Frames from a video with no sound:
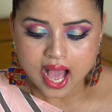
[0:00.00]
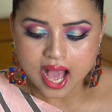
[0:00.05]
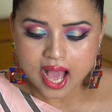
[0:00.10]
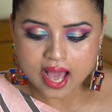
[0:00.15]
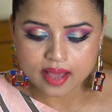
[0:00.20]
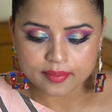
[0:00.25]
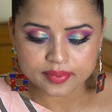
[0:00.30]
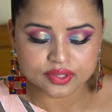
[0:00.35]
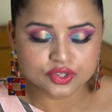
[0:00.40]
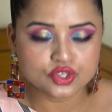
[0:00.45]

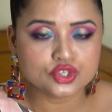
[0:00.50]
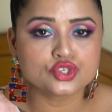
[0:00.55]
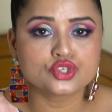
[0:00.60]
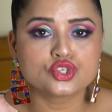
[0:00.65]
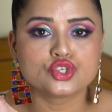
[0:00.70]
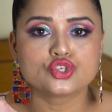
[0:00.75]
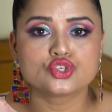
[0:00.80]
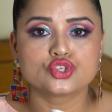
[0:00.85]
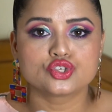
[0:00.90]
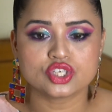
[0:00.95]
I mean,
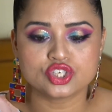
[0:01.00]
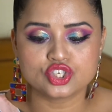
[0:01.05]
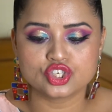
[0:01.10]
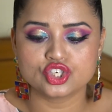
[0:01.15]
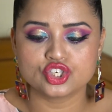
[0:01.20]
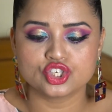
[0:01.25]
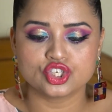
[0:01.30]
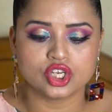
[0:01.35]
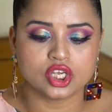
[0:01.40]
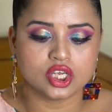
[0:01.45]
this is such
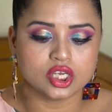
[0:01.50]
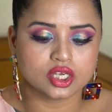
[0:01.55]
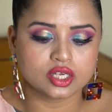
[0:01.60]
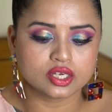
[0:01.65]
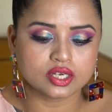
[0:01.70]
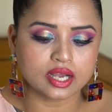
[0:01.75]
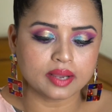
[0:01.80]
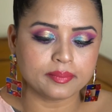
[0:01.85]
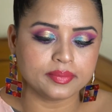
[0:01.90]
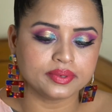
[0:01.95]
a
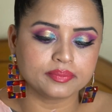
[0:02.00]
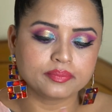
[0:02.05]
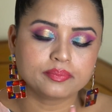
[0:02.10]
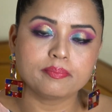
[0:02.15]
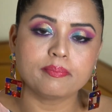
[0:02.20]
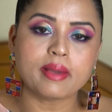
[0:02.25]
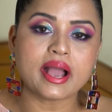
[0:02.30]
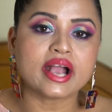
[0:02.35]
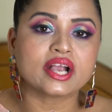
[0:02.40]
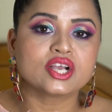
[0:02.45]
chic. I mean,
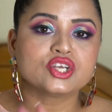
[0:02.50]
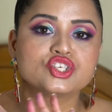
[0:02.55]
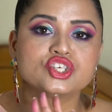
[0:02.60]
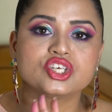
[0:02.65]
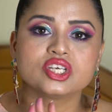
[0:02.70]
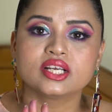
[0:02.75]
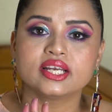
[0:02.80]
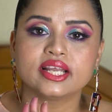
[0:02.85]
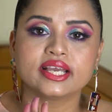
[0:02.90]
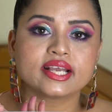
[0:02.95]

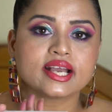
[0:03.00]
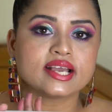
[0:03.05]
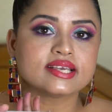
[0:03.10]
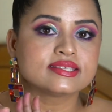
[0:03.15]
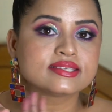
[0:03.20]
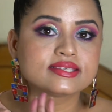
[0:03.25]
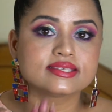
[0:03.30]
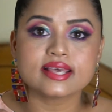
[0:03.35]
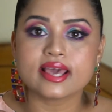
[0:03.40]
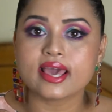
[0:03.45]
packaging, like I
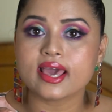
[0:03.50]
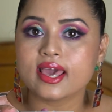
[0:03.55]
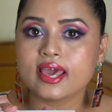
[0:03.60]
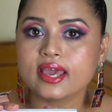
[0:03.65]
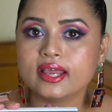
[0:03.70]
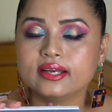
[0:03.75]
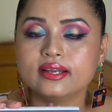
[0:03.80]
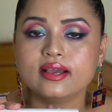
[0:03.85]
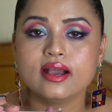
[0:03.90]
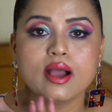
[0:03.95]

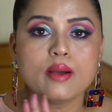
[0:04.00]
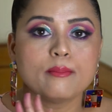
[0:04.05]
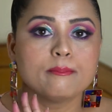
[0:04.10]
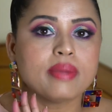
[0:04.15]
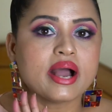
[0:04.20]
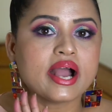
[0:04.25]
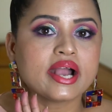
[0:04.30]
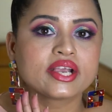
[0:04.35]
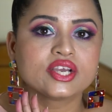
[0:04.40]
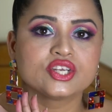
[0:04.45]
said,
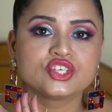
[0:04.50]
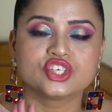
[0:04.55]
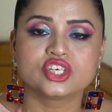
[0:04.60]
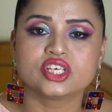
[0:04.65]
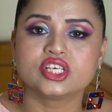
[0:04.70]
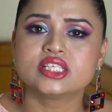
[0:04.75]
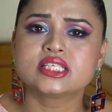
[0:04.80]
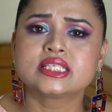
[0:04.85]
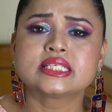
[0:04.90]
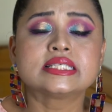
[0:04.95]

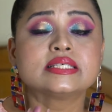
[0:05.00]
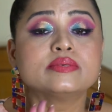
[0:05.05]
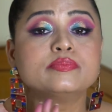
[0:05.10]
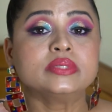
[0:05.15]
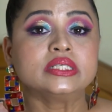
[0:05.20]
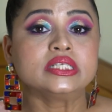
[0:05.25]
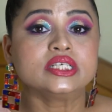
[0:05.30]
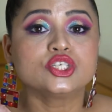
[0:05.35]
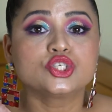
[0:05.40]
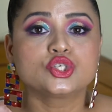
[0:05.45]
packaging is
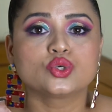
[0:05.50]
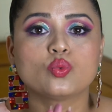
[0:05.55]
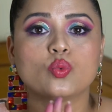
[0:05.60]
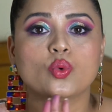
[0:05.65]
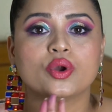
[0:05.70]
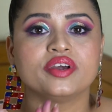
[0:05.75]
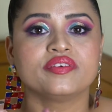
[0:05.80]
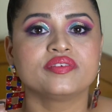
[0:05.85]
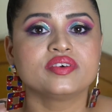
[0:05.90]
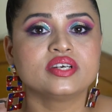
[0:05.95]
similar to
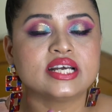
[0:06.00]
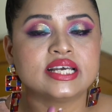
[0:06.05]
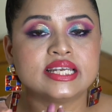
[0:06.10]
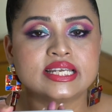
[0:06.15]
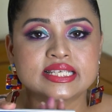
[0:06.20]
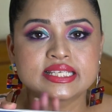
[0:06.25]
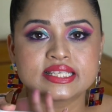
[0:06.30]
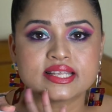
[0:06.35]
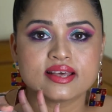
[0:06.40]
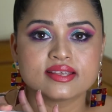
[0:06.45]
whatever
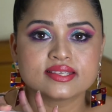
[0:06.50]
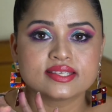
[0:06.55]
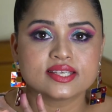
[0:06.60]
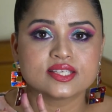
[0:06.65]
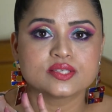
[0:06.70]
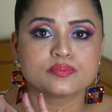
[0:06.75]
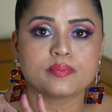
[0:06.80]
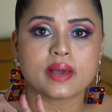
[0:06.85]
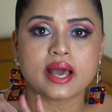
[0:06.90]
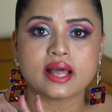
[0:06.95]

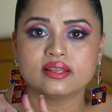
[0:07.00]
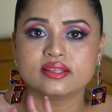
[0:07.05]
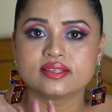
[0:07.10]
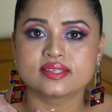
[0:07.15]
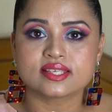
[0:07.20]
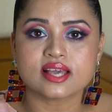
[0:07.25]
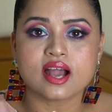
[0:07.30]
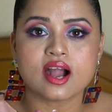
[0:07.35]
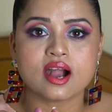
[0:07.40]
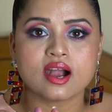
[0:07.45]
Anastasia's
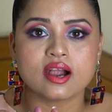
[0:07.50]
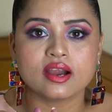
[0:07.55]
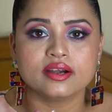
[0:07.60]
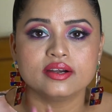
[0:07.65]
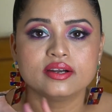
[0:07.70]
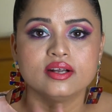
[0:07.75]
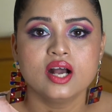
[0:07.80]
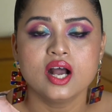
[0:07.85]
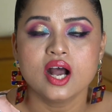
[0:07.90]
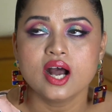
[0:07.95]
palettes
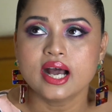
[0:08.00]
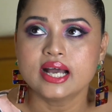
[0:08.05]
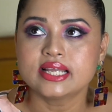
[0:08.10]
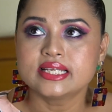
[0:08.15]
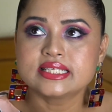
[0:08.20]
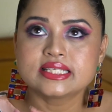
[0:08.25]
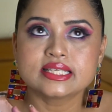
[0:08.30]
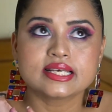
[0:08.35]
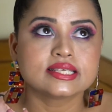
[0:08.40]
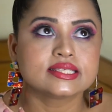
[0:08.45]
are.
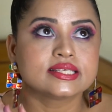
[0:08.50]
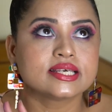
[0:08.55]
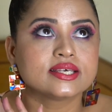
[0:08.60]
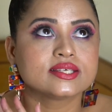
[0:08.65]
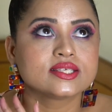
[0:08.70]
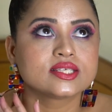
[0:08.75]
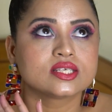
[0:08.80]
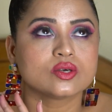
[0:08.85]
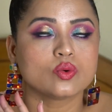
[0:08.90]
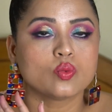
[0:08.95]

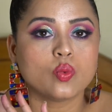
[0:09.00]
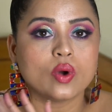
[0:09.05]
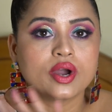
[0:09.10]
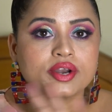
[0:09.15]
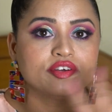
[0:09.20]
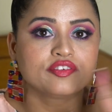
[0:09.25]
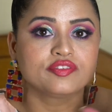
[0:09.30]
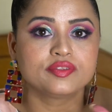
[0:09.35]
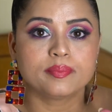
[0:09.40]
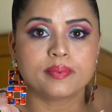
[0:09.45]
Anastasia's
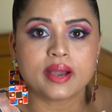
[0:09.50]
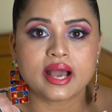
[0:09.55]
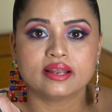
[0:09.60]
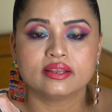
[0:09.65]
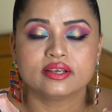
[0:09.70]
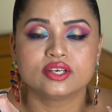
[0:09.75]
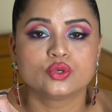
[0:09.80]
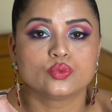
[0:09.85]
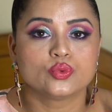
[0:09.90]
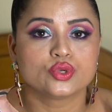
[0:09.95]
one of the
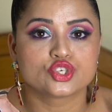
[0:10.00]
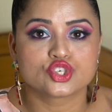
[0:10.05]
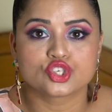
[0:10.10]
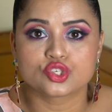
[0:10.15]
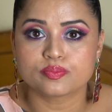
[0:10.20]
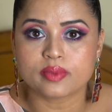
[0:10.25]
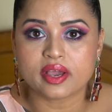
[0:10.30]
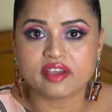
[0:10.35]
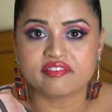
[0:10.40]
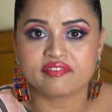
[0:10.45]
palette which
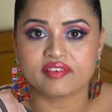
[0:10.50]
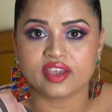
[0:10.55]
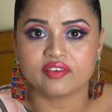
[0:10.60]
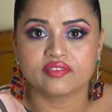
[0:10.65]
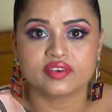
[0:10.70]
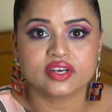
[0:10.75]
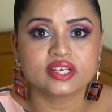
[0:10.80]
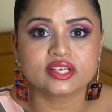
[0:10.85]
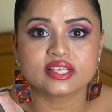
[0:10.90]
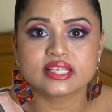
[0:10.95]
is my
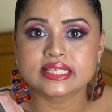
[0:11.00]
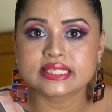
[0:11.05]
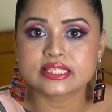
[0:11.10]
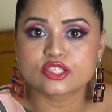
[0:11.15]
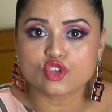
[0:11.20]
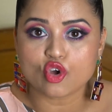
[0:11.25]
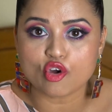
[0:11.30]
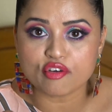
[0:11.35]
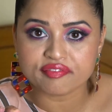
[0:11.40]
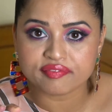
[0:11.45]
favorite is
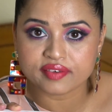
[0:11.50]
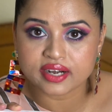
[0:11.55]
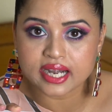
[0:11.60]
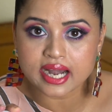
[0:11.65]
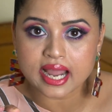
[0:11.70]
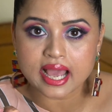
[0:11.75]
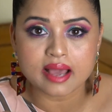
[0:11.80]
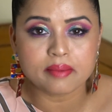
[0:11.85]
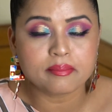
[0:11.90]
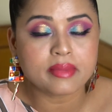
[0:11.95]
Soft
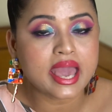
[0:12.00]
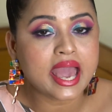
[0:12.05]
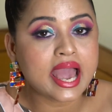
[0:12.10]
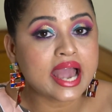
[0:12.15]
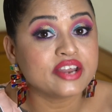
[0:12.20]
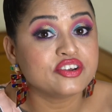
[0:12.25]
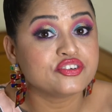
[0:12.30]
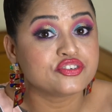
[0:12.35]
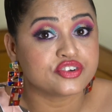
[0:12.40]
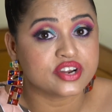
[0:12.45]
Glam
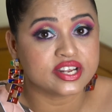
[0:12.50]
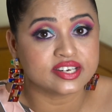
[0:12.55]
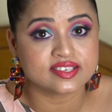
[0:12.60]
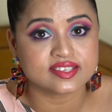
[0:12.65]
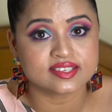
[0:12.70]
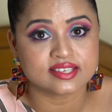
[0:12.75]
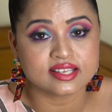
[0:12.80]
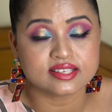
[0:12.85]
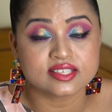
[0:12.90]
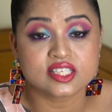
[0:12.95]
and
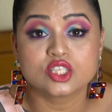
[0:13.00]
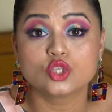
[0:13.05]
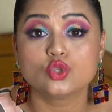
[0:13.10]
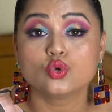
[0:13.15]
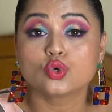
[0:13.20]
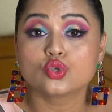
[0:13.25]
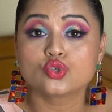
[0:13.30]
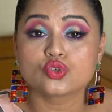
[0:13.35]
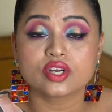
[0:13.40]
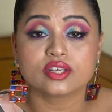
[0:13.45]
Renaissance.
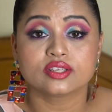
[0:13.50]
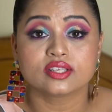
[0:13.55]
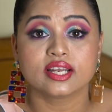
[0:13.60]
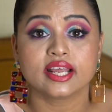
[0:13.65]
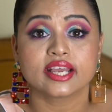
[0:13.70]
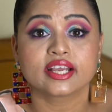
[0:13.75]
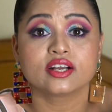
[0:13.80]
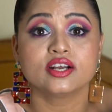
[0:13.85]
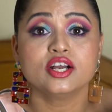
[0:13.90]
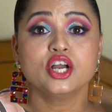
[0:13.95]
Those are the
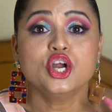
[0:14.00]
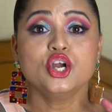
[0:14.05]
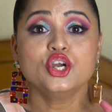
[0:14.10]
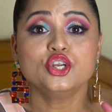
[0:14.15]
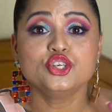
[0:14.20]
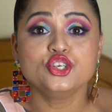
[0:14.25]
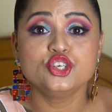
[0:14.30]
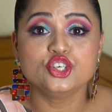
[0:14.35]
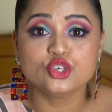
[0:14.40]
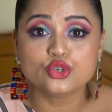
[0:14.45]
like a
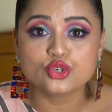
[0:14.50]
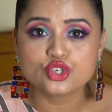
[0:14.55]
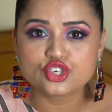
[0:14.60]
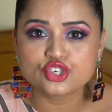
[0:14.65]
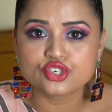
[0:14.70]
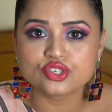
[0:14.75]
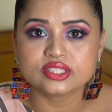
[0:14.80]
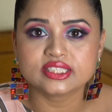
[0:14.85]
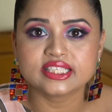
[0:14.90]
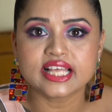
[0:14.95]

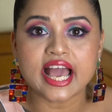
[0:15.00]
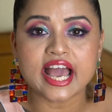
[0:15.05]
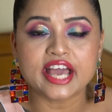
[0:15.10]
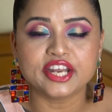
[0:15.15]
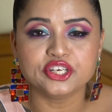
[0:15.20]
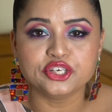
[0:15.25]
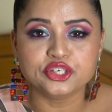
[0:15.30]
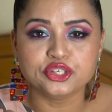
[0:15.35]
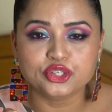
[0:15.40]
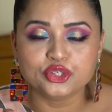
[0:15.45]
neutral
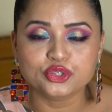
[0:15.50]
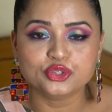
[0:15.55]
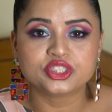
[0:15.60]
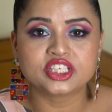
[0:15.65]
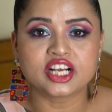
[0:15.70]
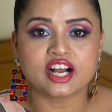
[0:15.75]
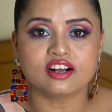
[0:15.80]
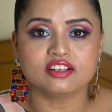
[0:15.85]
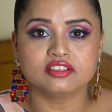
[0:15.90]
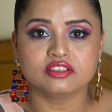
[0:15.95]
and a
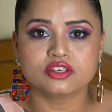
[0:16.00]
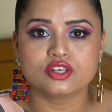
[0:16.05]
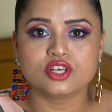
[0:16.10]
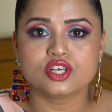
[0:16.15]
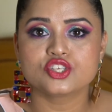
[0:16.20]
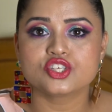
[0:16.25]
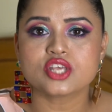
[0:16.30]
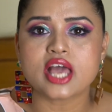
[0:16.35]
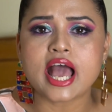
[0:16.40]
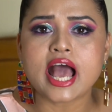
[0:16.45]
nude
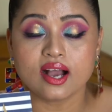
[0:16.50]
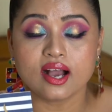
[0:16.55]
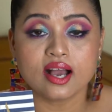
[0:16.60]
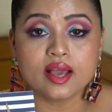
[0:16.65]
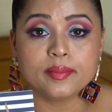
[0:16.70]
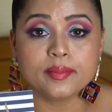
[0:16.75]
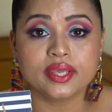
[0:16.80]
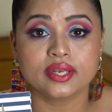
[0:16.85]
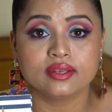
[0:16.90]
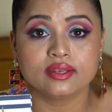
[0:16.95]
colors.
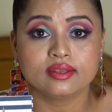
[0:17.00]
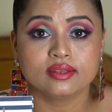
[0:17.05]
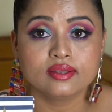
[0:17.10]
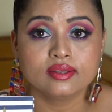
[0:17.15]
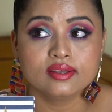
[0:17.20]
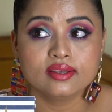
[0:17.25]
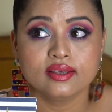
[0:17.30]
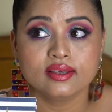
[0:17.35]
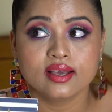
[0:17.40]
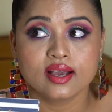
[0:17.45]
I mean,
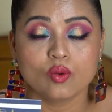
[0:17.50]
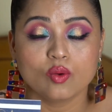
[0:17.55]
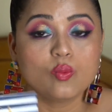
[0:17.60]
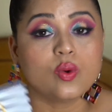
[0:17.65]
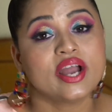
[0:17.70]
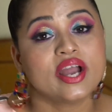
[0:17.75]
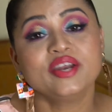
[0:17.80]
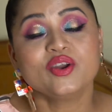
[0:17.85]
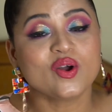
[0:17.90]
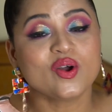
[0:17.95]

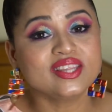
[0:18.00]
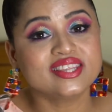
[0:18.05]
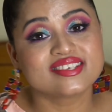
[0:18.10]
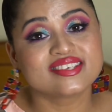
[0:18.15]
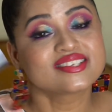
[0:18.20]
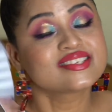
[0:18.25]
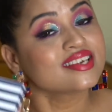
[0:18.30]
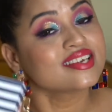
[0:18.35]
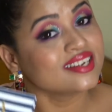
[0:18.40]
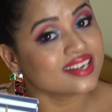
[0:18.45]
why not
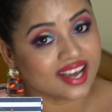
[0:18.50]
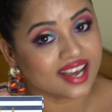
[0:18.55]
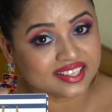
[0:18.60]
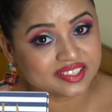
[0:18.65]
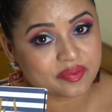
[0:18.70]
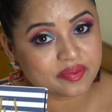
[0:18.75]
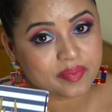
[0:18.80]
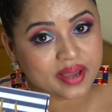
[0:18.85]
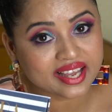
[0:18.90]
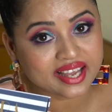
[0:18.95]
this
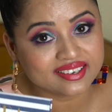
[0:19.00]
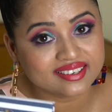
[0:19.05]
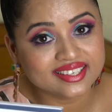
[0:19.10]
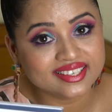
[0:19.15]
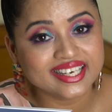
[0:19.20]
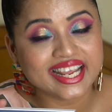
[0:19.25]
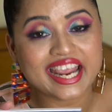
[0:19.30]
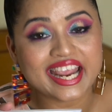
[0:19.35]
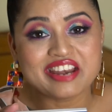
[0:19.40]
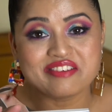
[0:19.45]
another
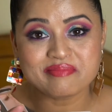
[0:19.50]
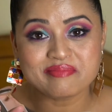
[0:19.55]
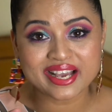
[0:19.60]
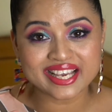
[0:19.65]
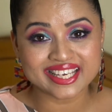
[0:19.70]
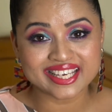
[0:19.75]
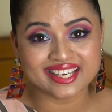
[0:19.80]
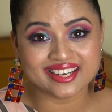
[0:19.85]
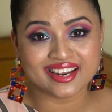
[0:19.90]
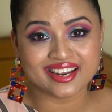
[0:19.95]
palette in
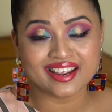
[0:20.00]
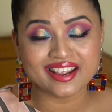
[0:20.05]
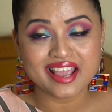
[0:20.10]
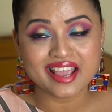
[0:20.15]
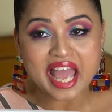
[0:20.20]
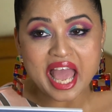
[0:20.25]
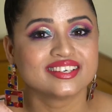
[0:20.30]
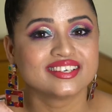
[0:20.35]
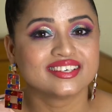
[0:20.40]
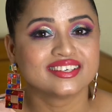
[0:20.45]
my kitty?
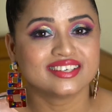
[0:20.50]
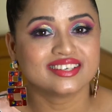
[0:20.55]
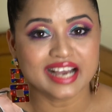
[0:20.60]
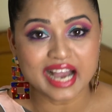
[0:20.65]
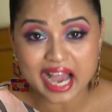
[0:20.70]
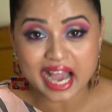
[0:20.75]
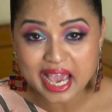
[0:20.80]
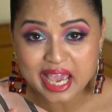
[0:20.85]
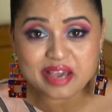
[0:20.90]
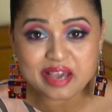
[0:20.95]

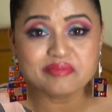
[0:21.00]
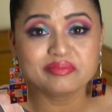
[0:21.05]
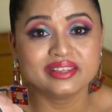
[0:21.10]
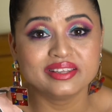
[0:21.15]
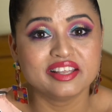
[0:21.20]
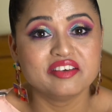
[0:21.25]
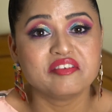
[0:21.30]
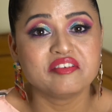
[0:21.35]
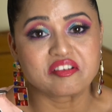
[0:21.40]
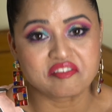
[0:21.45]
I
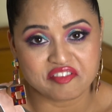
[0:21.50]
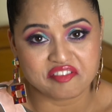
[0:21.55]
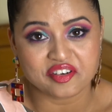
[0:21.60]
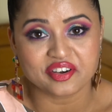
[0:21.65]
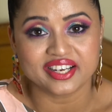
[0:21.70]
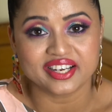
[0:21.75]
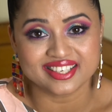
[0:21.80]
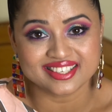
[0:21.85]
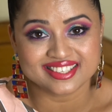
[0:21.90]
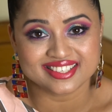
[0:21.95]
am living
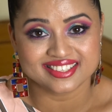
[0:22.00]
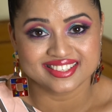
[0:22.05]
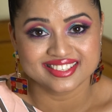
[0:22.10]
for it.